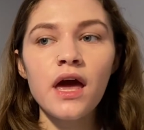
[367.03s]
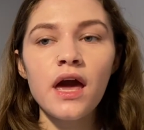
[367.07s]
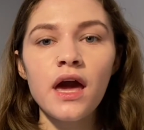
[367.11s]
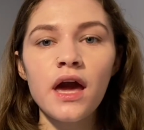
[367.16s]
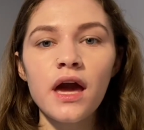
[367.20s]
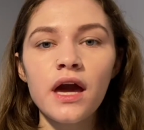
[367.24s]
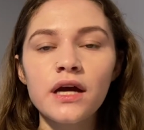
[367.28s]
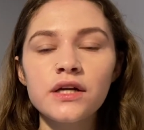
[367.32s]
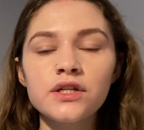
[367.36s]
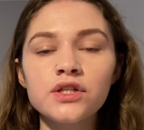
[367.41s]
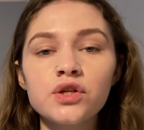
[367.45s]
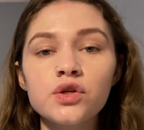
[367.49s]

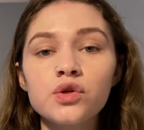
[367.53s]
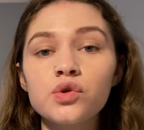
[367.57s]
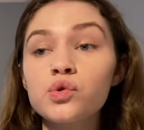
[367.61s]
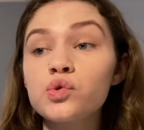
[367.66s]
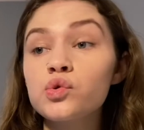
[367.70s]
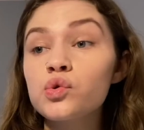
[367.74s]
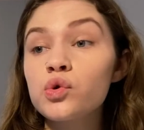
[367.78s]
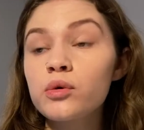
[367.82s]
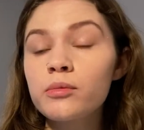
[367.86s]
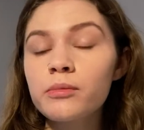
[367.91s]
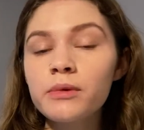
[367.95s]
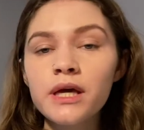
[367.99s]
And
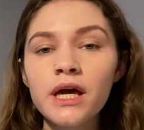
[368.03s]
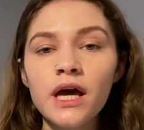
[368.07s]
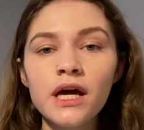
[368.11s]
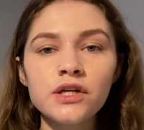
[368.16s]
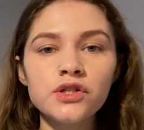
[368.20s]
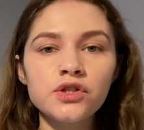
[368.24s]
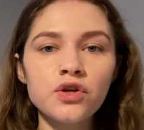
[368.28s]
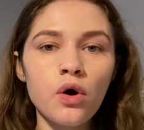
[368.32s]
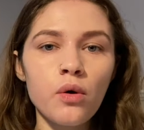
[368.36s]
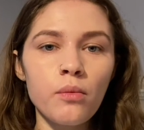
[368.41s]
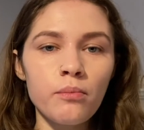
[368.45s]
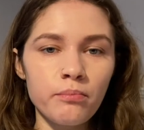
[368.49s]
normally I
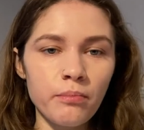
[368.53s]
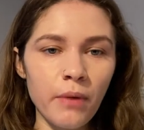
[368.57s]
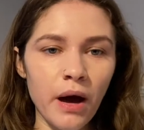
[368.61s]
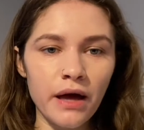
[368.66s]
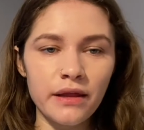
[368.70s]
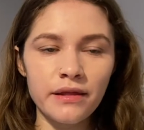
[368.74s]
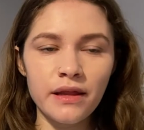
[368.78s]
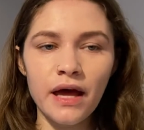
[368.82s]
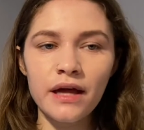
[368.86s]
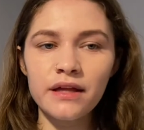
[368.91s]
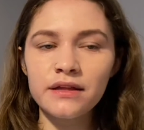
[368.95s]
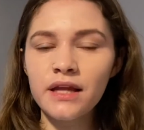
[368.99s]
don't
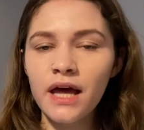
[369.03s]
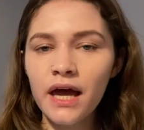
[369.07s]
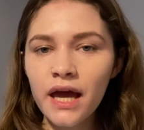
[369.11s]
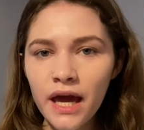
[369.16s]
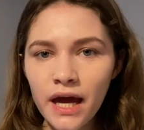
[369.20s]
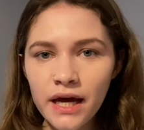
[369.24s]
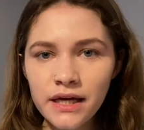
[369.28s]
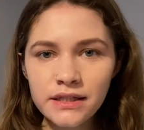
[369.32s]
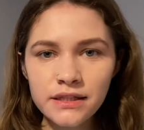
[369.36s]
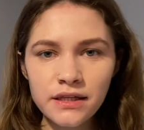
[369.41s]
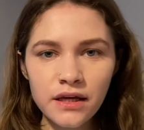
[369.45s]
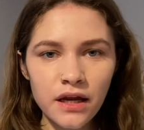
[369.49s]
mind that. Like
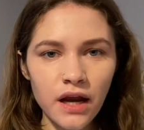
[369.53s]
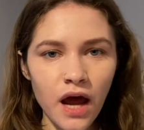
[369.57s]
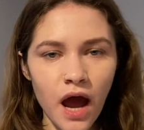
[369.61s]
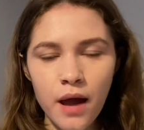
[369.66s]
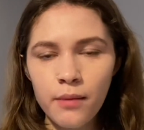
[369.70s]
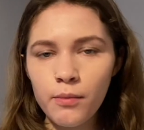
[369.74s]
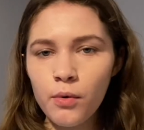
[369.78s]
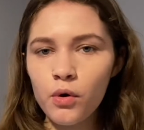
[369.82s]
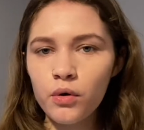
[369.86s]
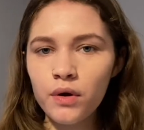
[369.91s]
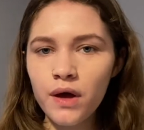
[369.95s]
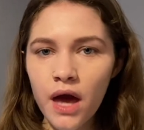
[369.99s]
I said,
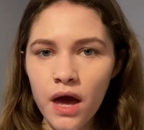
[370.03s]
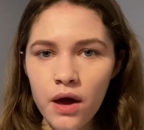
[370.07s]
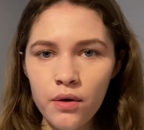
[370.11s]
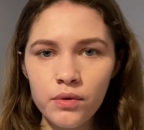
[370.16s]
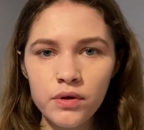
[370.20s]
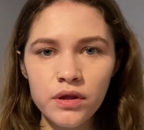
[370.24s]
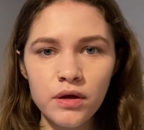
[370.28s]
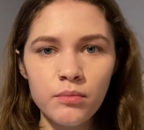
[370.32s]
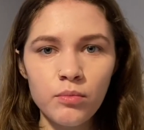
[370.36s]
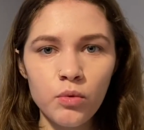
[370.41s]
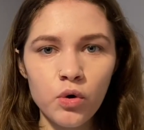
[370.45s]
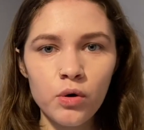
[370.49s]
I'm okay
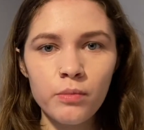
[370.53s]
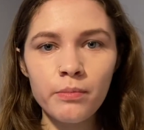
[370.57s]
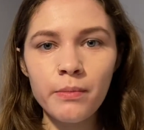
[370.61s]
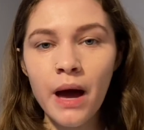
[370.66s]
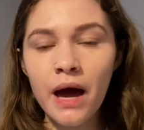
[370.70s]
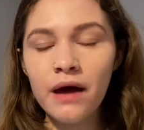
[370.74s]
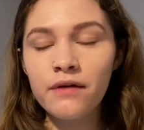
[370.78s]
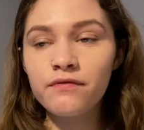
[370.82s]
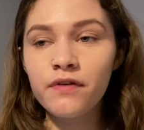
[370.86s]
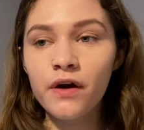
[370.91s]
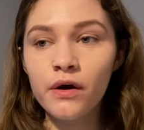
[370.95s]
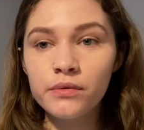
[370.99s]
with a more
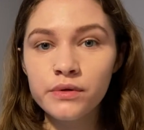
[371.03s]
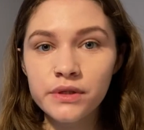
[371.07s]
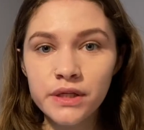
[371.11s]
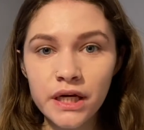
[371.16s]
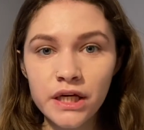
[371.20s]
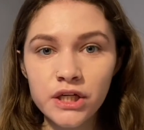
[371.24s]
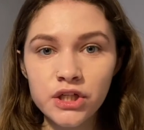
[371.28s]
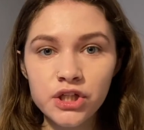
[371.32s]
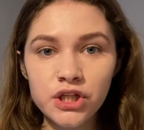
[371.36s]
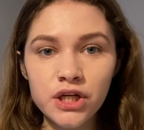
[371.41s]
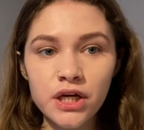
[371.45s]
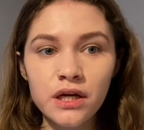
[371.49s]
matte
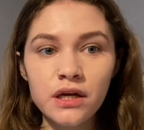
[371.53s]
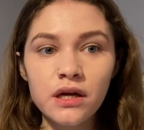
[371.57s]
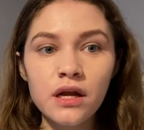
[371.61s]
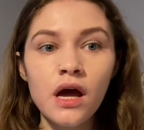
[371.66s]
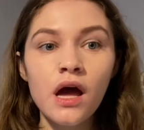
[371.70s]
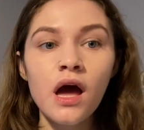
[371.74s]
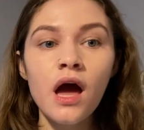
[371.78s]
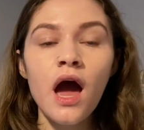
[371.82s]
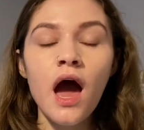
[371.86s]
foundation.